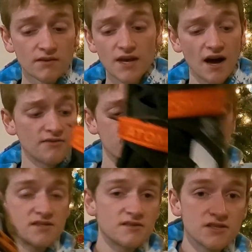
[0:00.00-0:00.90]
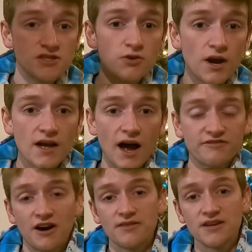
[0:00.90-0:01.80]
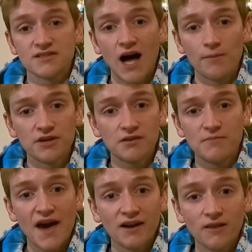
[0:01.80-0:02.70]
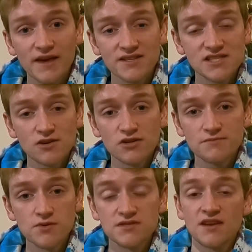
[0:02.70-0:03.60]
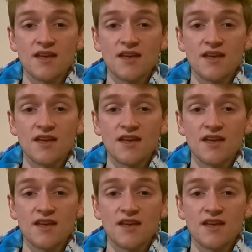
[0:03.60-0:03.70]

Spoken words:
Yeah, these do great. I find the Atomic Backland series boots